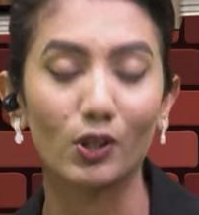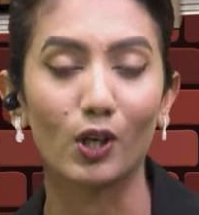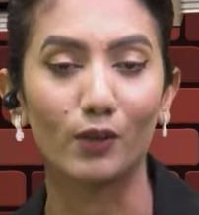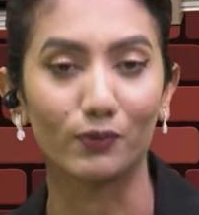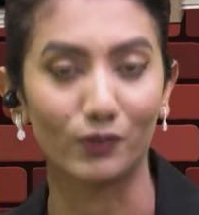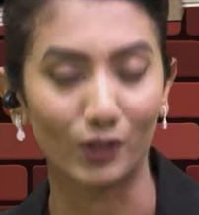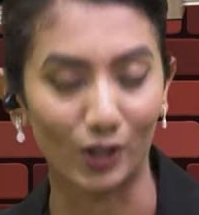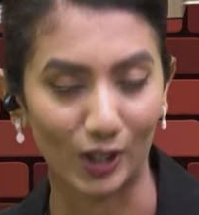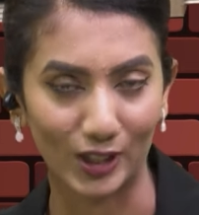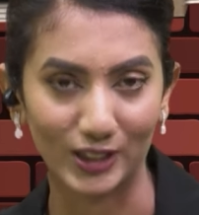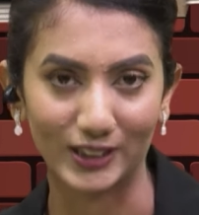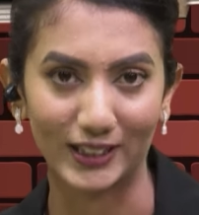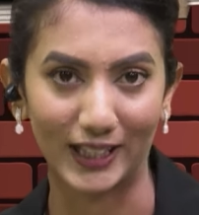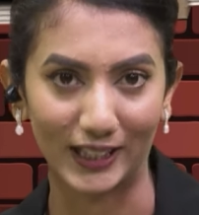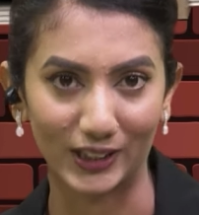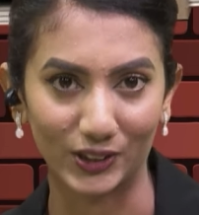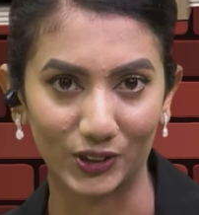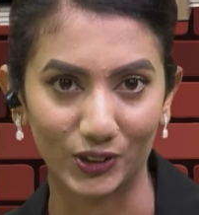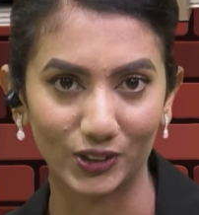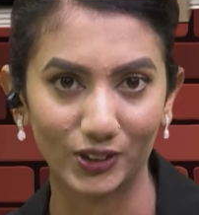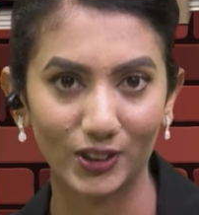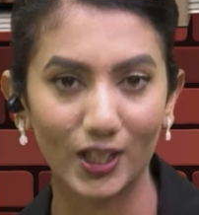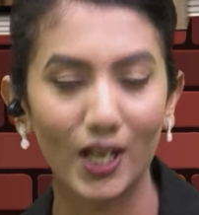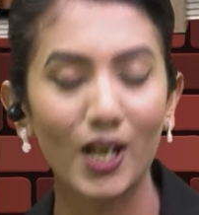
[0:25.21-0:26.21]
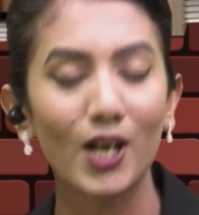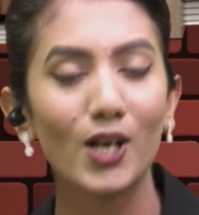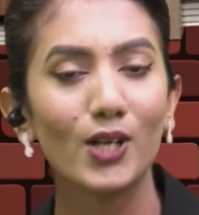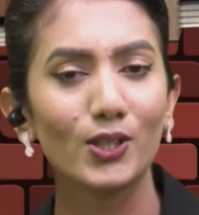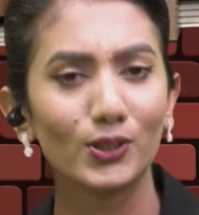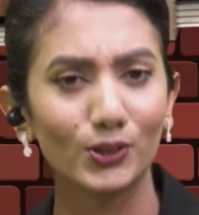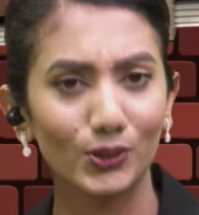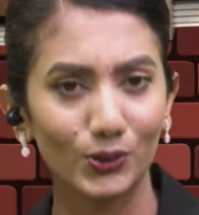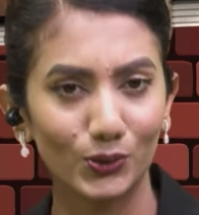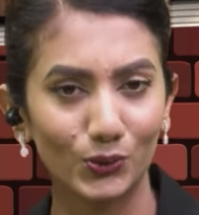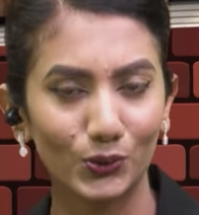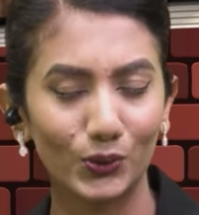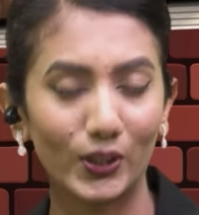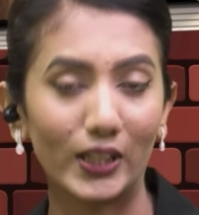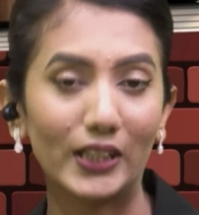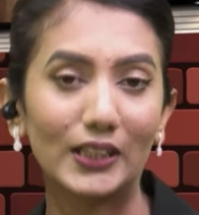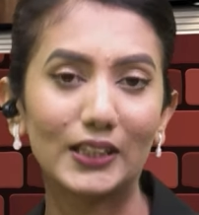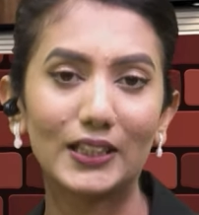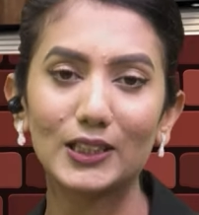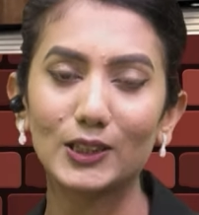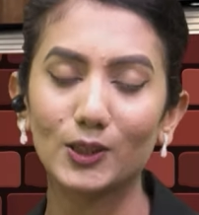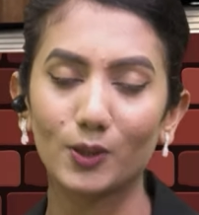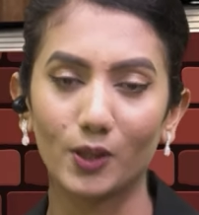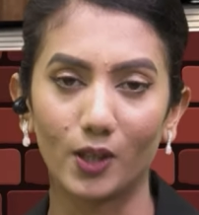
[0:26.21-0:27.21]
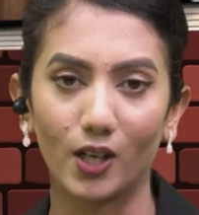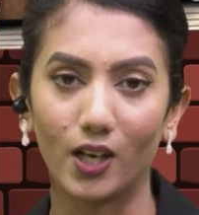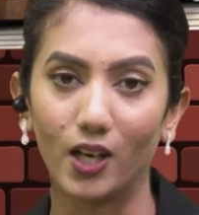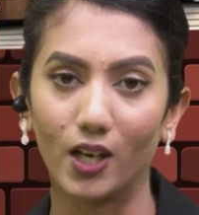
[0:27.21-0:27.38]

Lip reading: of all sectors. So in this